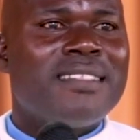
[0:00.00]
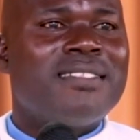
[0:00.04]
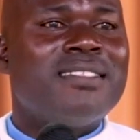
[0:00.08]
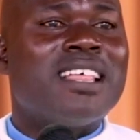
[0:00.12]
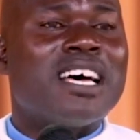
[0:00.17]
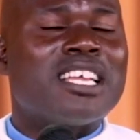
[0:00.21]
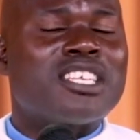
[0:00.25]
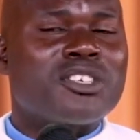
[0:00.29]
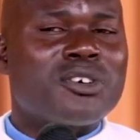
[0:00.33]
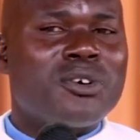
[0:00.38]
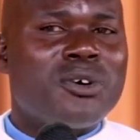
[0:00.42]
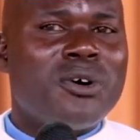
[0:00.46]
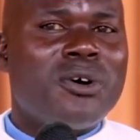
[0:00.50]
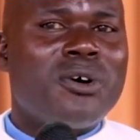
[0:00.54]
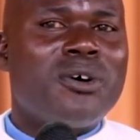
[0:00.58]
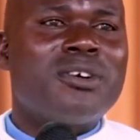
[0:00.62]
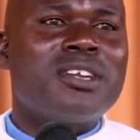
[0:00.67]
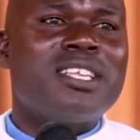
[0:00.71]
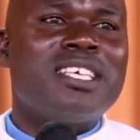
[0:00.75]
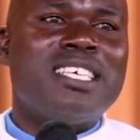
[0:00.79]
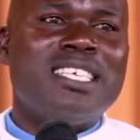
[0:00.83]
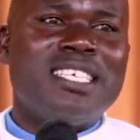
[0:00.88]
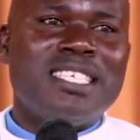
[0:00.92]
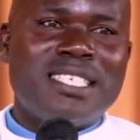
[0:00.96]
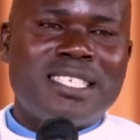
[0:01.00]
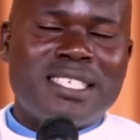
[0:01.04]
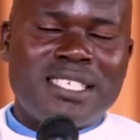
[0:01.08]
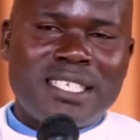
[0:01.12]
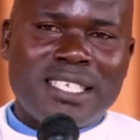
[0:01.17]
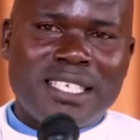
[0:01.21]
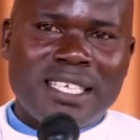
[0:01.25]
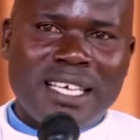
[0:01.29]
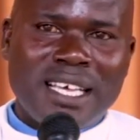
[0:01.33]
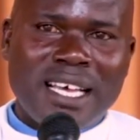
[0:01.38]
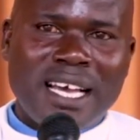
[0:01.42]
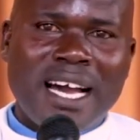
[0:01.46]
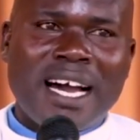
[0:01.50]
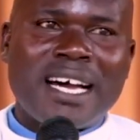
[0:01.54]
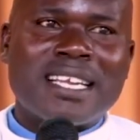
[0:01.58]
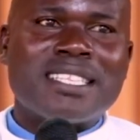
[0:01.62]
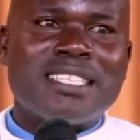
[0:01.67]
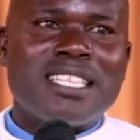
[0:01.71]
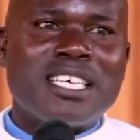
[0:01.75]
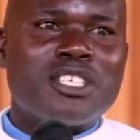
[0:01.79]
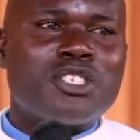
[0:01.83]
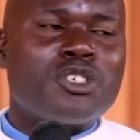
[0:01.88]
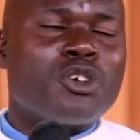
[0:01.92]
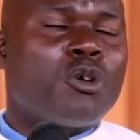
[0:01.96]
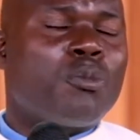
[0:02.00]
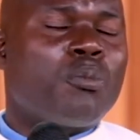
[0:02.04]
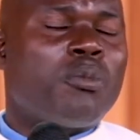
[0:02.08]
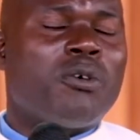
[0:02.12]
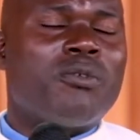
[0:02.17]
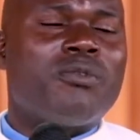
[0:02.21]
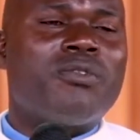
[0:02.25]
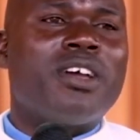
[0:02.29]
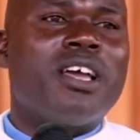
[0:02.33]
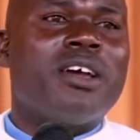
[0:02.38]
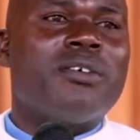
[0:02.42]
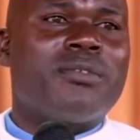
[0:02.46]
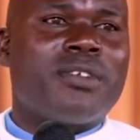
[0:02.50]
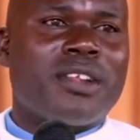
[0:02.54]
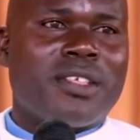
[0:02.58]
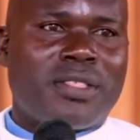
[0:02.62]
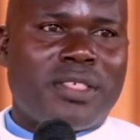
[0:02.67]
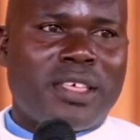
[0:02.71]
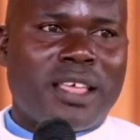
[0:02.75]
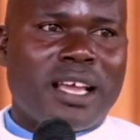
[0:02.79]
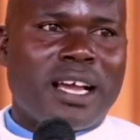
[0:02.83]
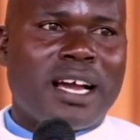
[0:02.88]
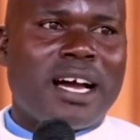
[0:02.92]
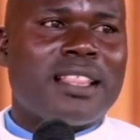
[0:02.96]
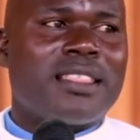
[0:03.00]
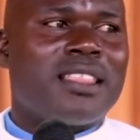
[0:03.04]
that God is at the top of everything,